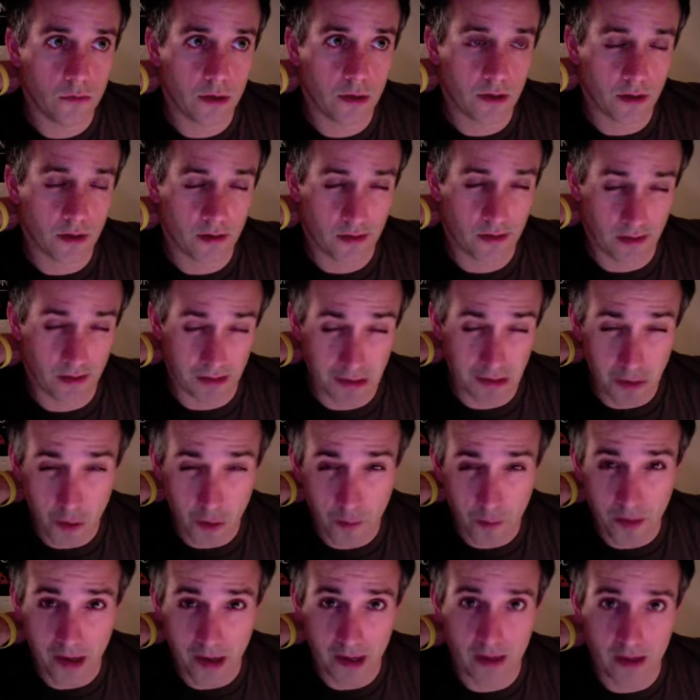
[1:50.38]
a slow
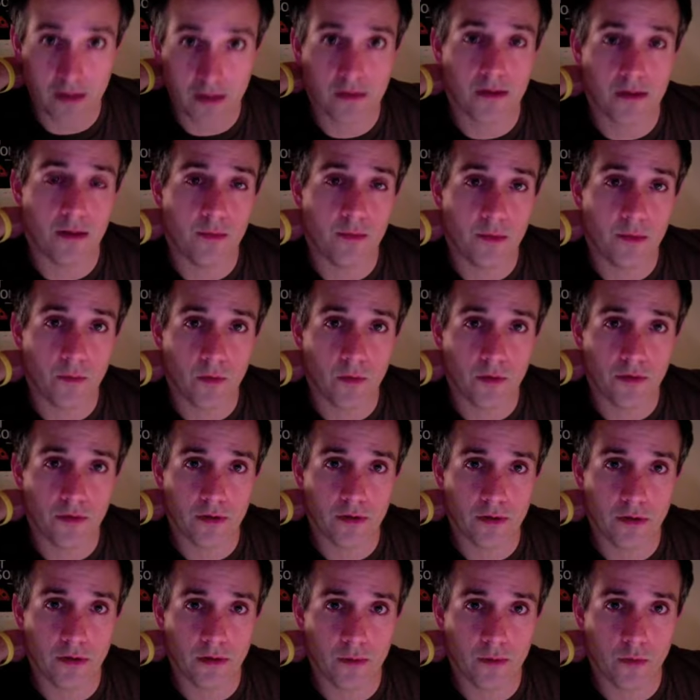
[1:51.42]
pace. It'll be more
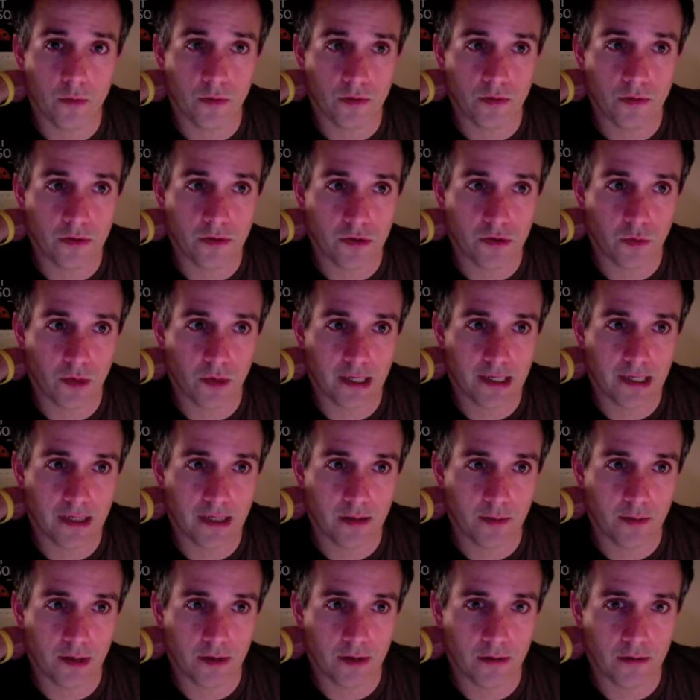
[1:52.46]
than more than 20
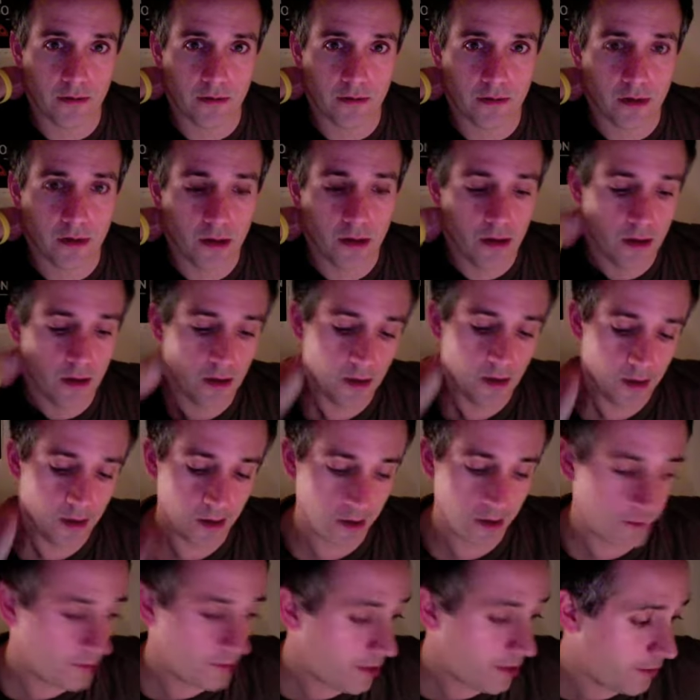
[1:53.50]
kilometers.
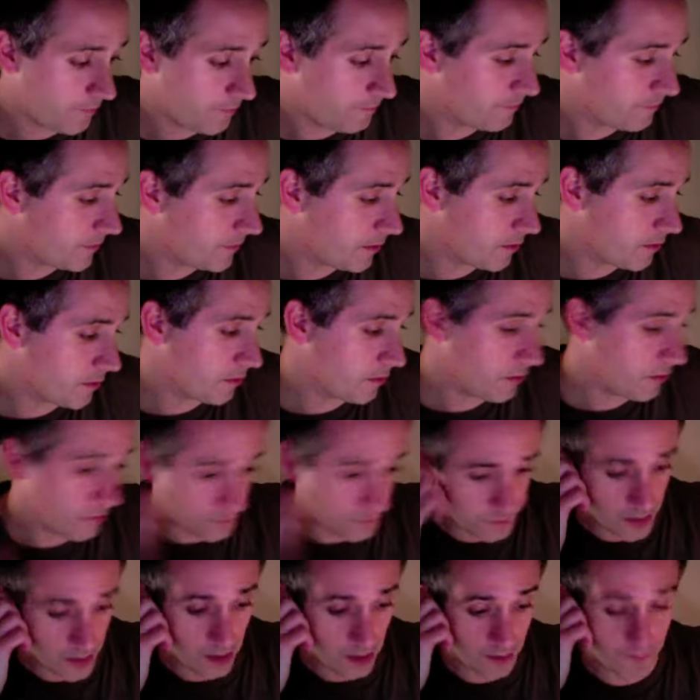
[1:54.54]
Um, yeah. So
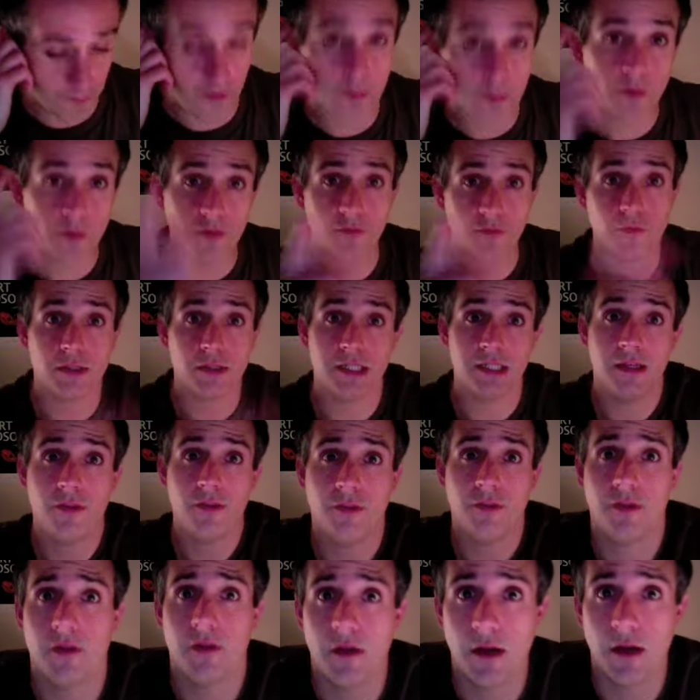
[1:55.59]
on February 14th,
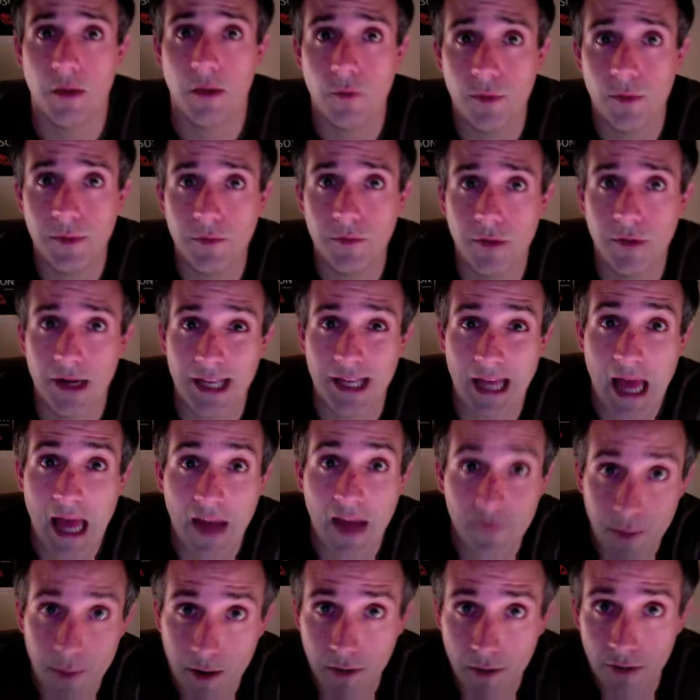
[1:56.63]
I will be running a
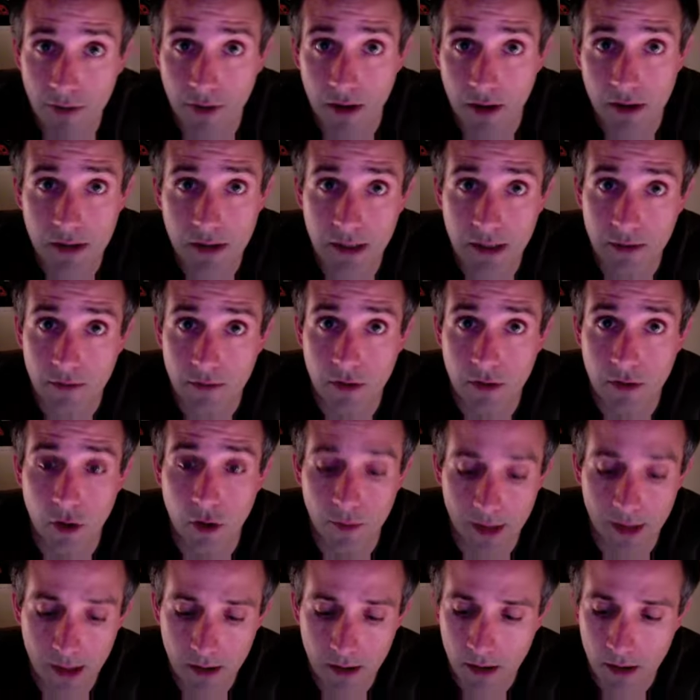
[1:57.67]
half marathon here in
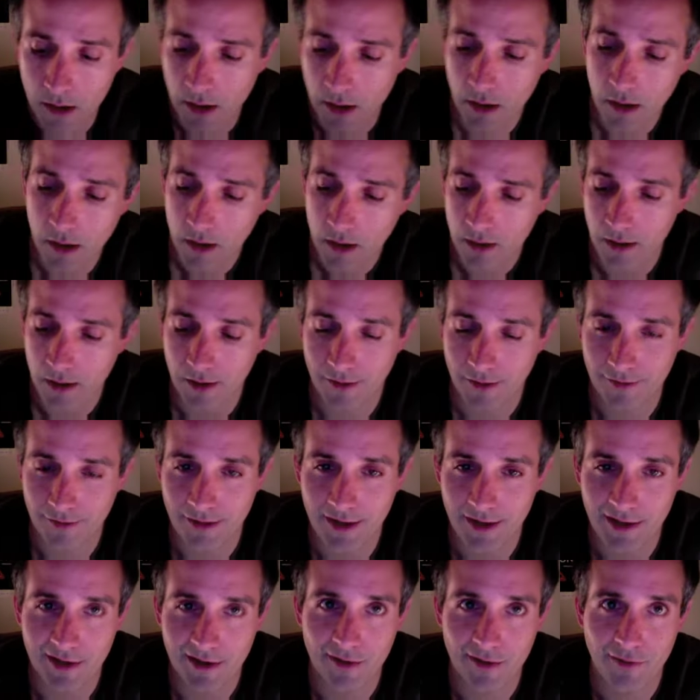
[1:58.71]
Kobe called
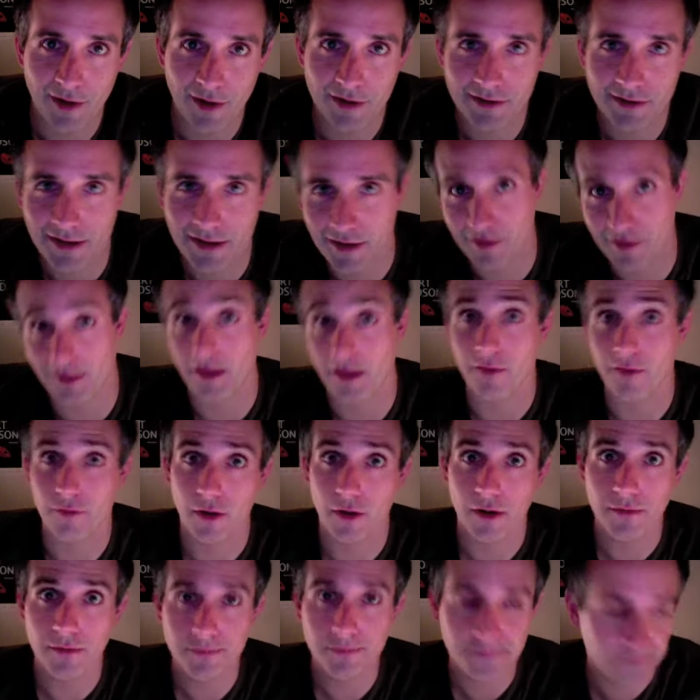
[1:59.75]
the uh, Valentine's Love
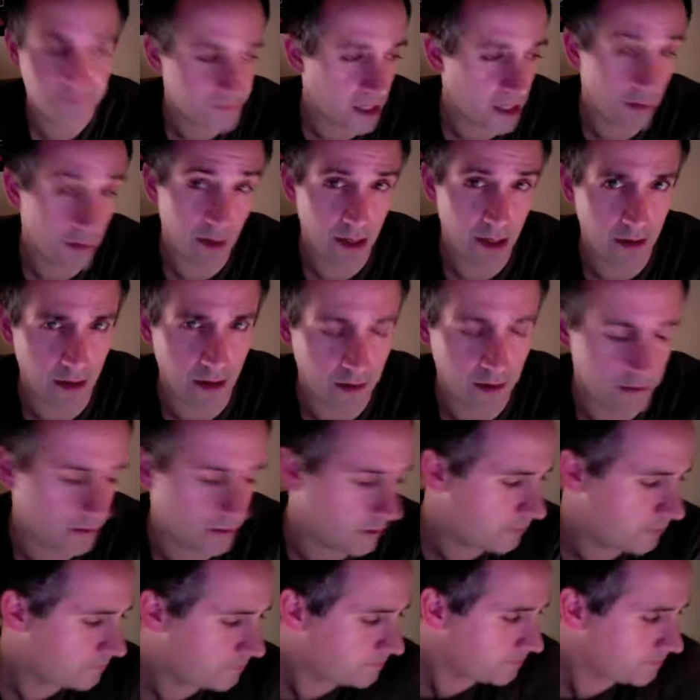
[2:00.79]
Run. I ran it last
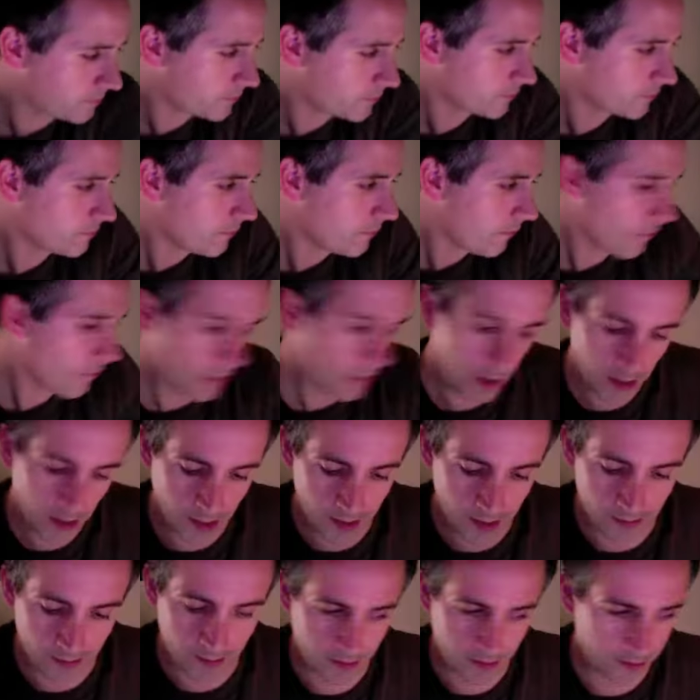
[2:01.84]
year.
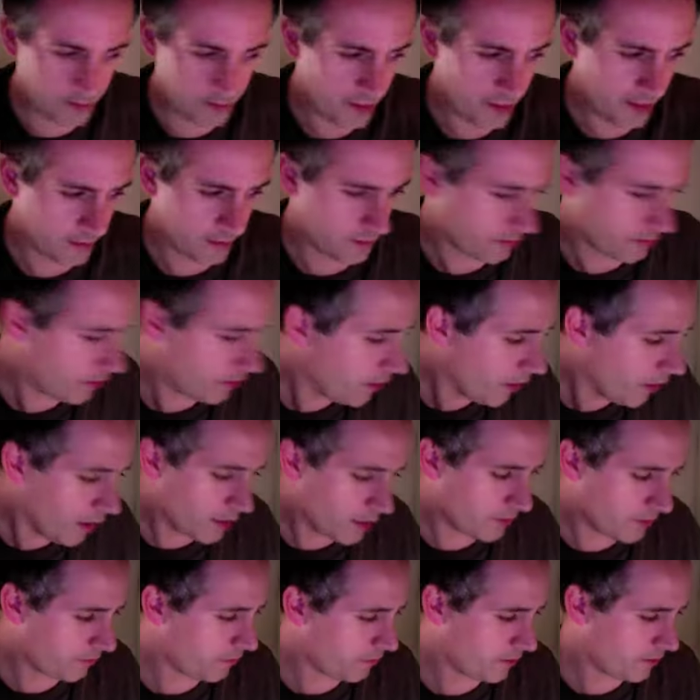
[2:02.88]
And yeah, so I
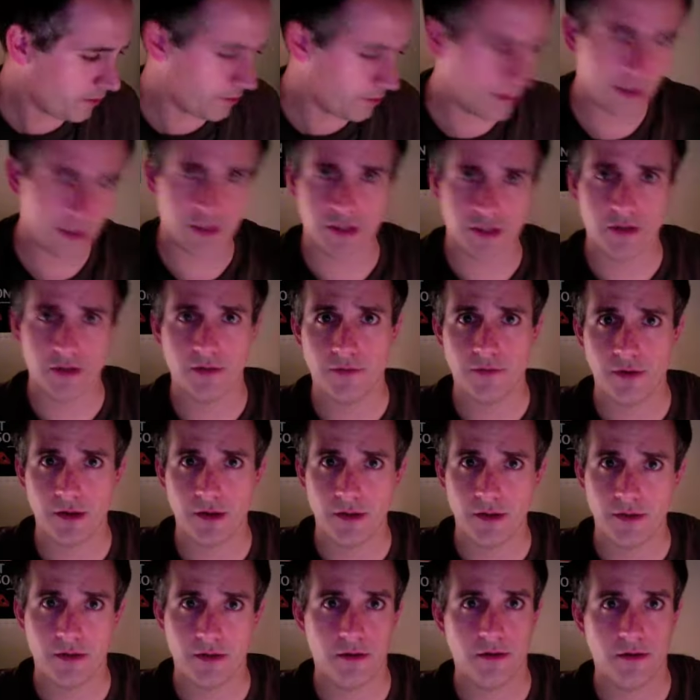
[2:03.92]
just wanted to quickly show for any of
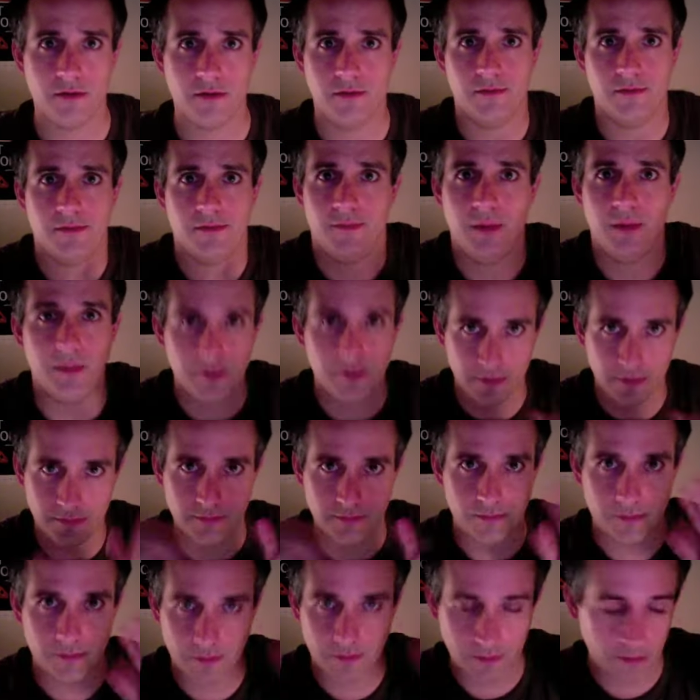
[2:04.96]
the people who
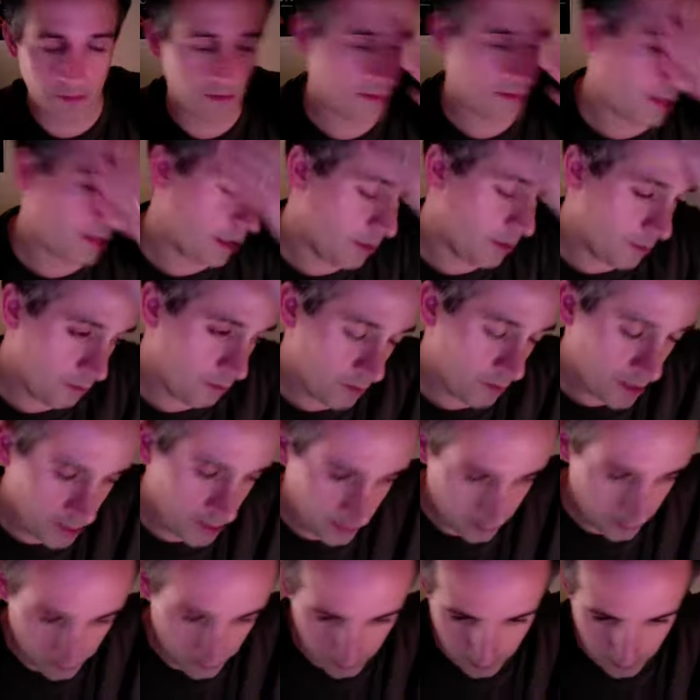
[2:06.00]
care about
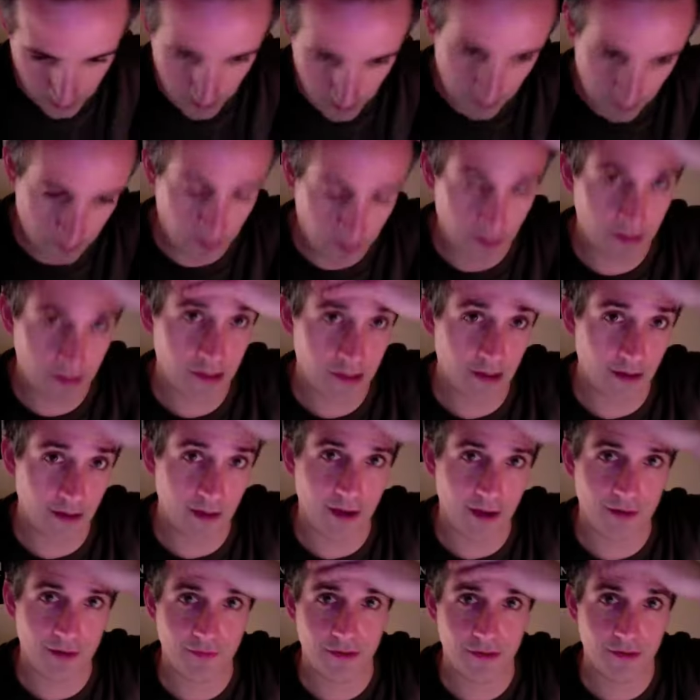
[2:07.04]
running, and probably know a
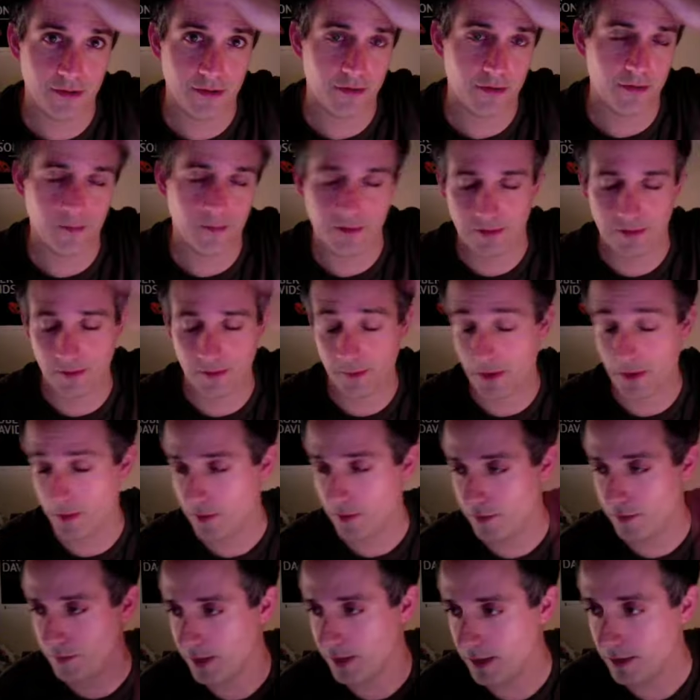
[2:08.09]
lot of you do, so bear
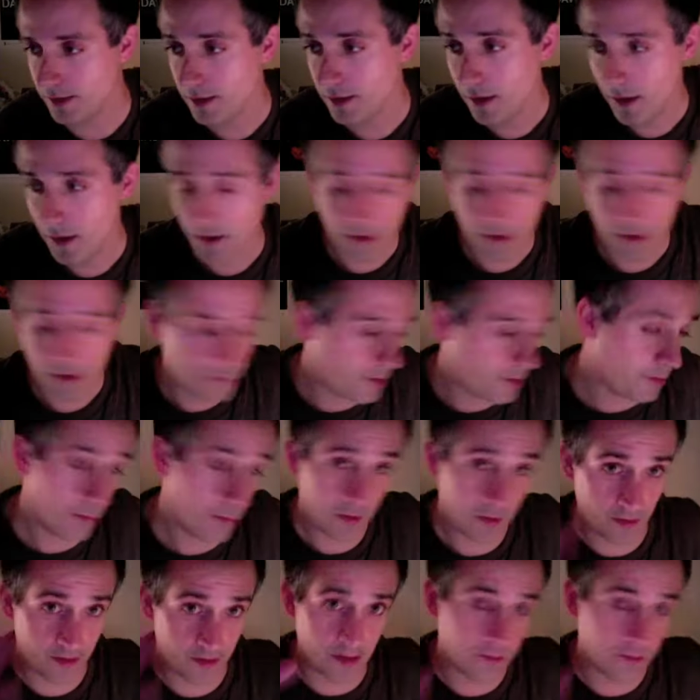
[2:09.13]
with me maybe you want to skip